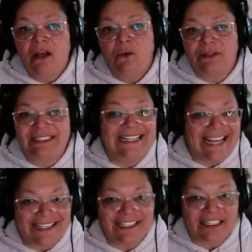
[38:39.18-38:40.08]
was de
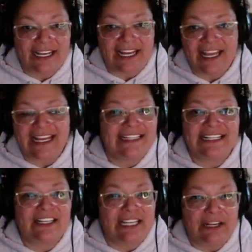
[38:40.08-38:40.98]
escalating and it
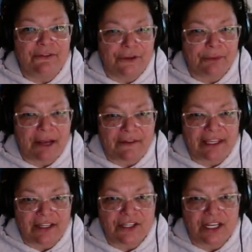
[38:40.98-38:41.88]
didn't need further
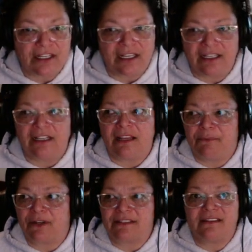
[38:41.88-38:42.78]
provocation, and the
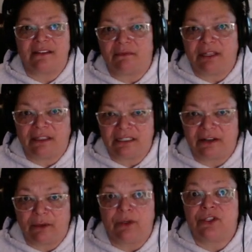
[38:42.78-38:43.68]
presence of the
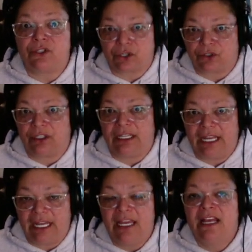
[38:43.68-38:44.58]
military would certainly